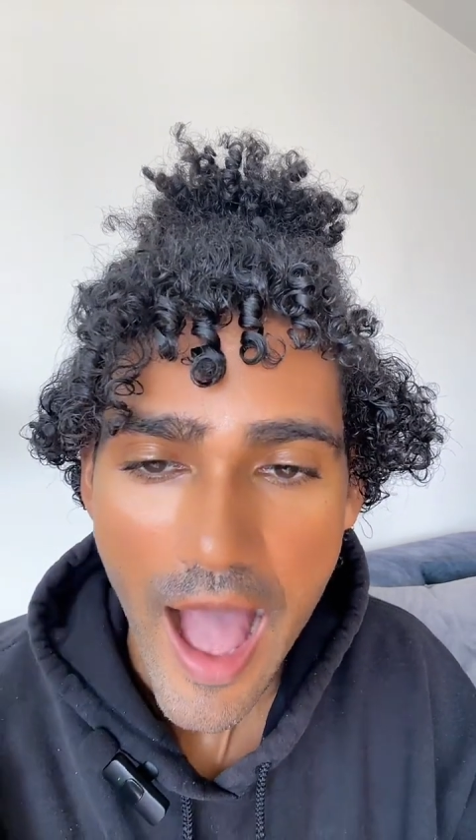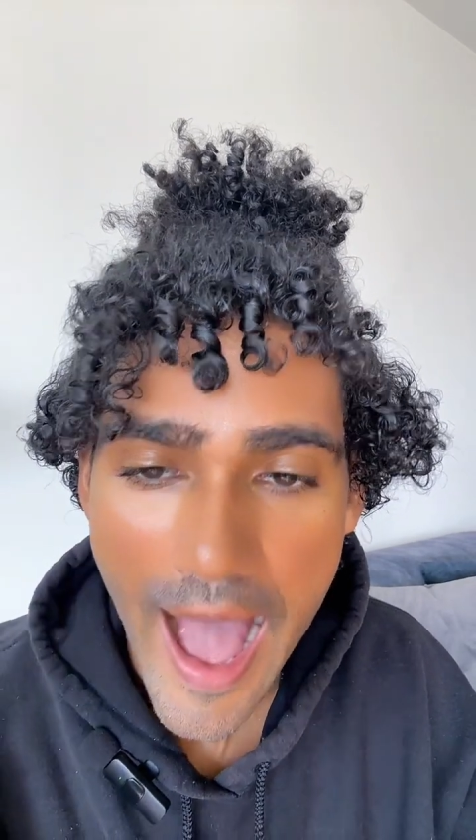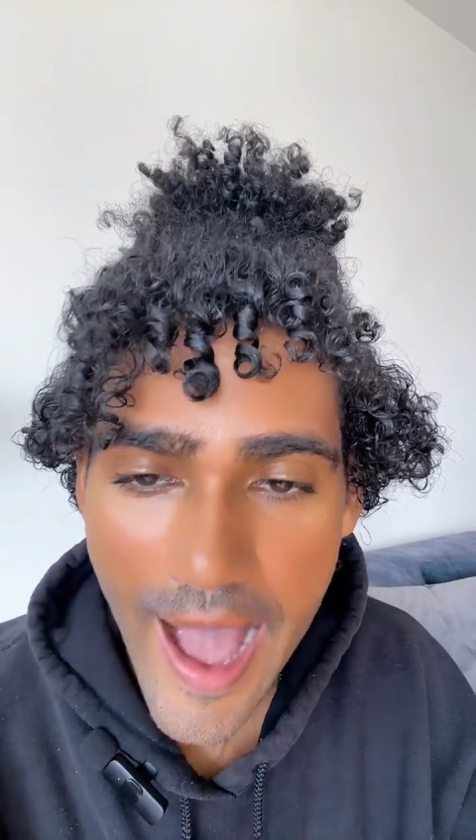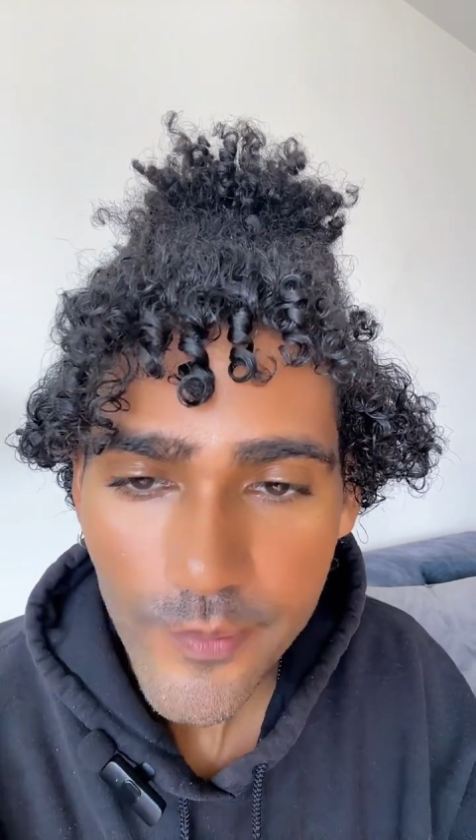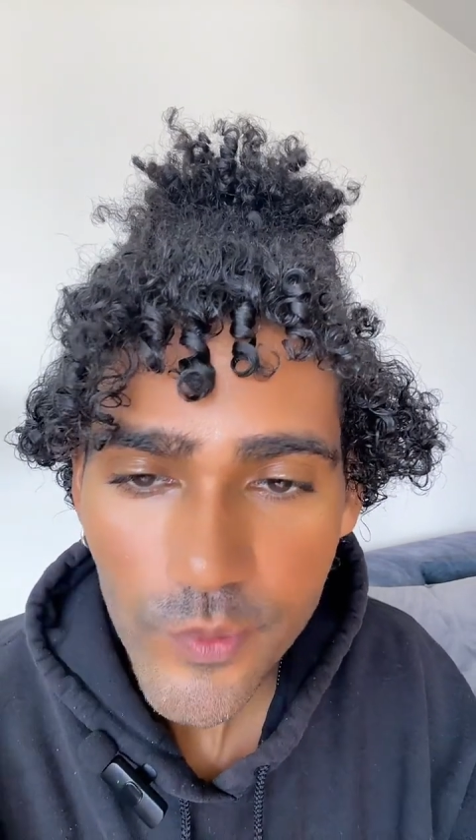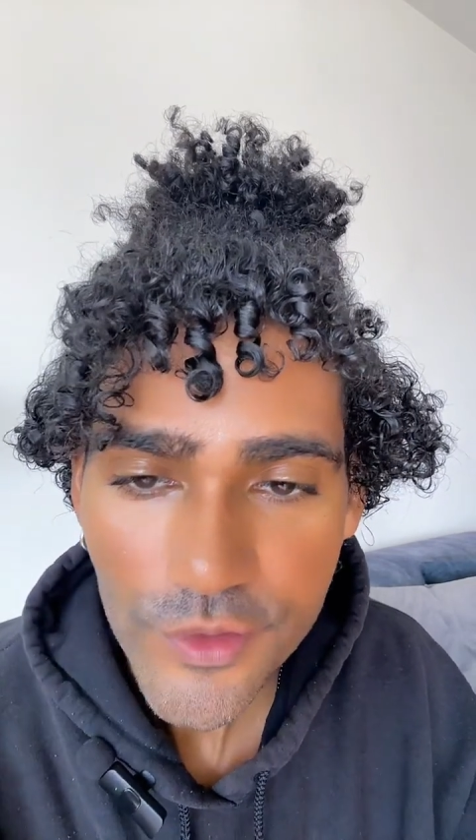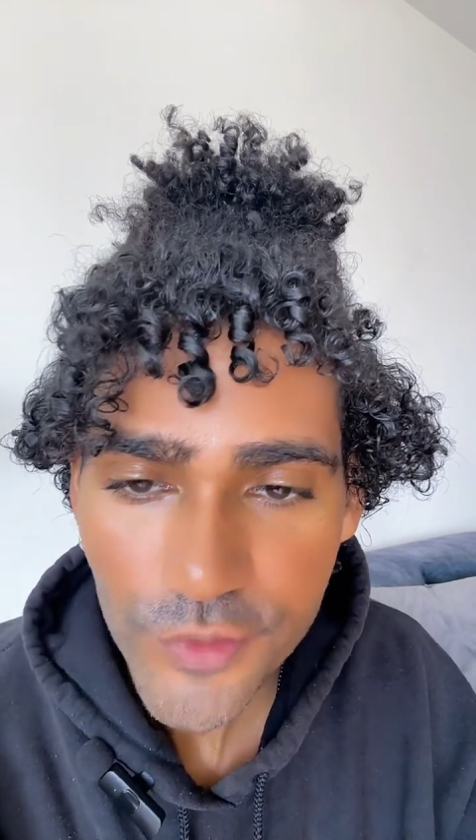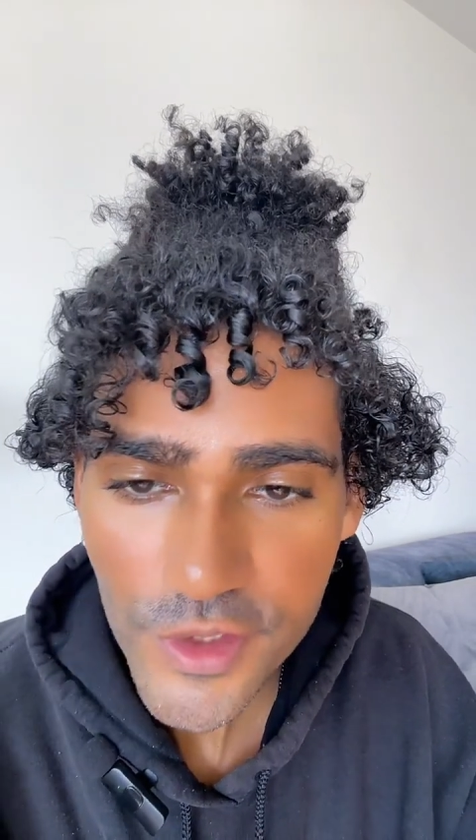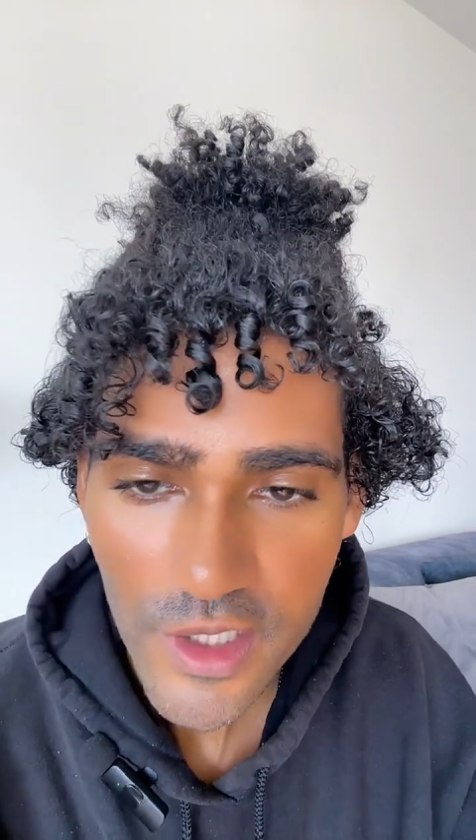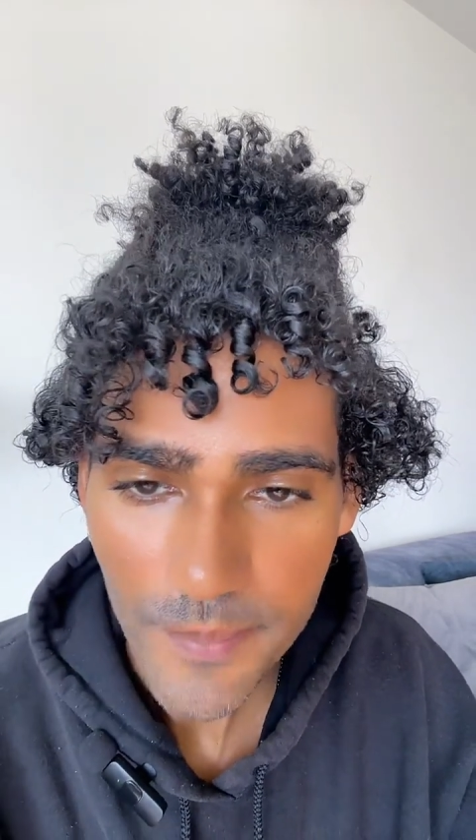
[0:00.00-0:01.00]
I
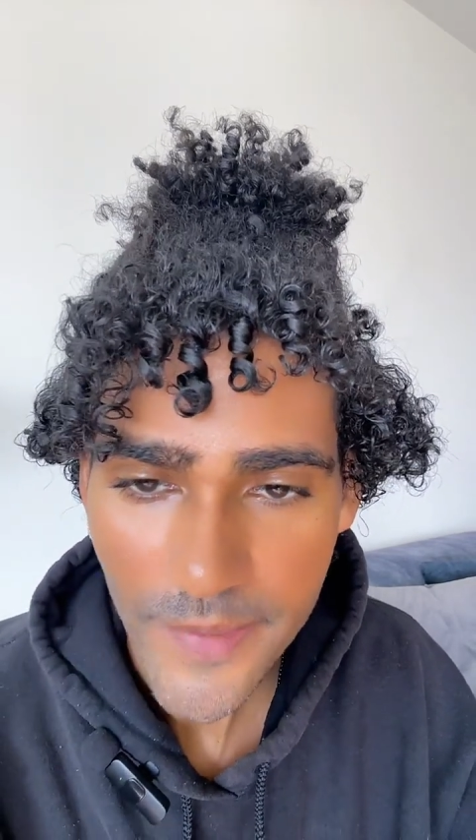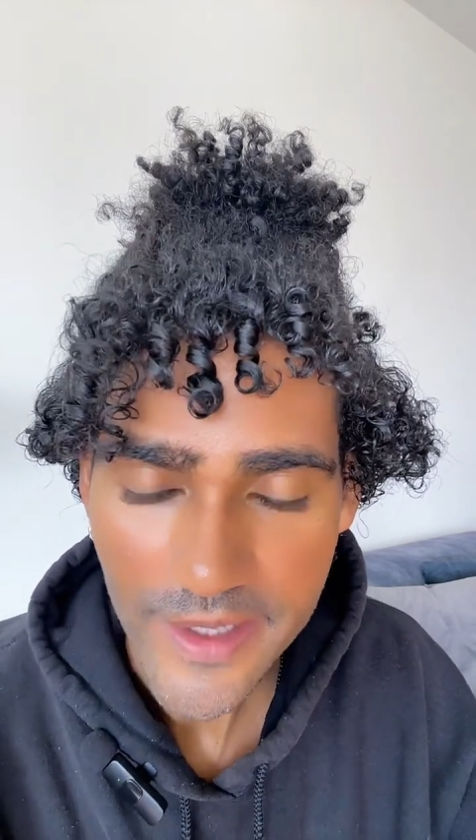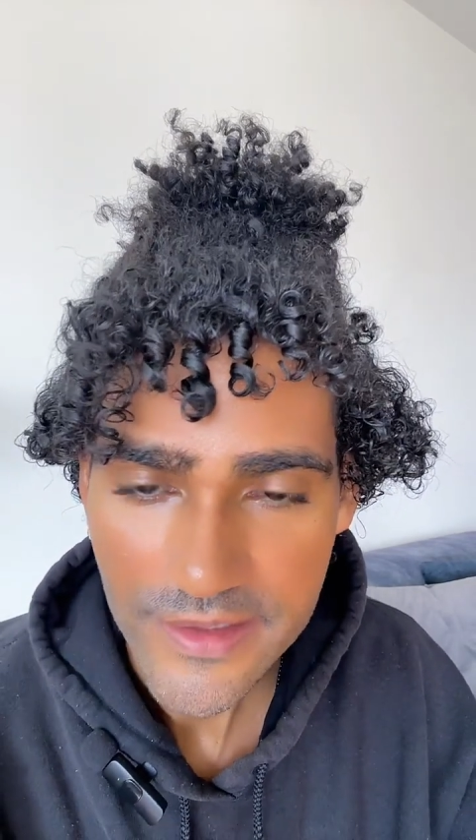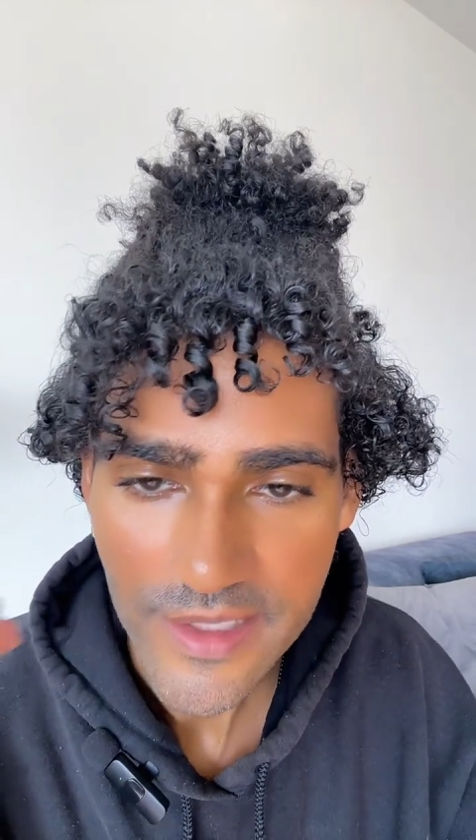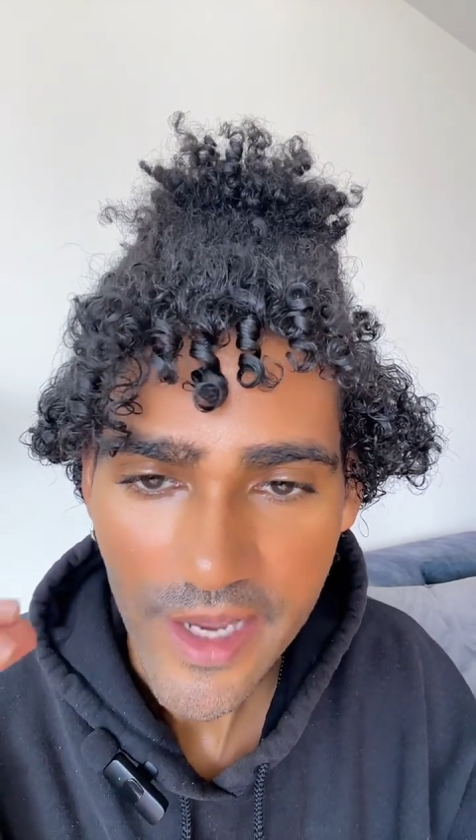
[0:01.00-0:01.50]
would recommend,